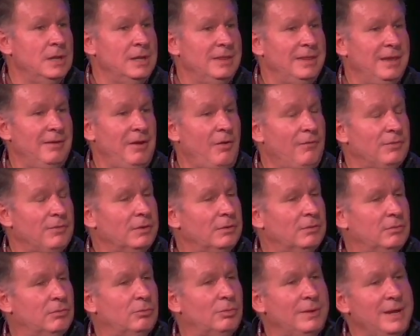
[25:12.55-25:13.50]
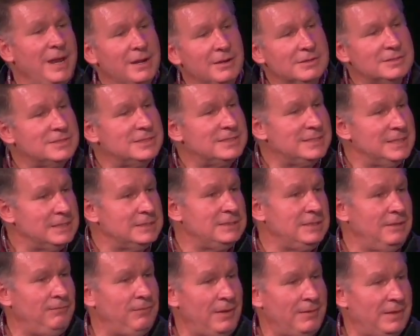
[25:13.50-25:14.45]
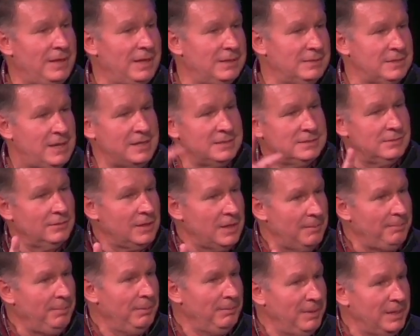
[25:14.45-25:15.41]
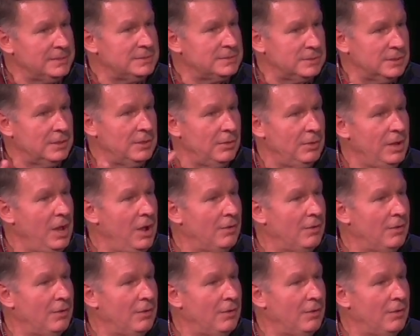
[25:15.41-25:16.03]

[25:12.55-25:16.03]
they over 365, as a couple months ago,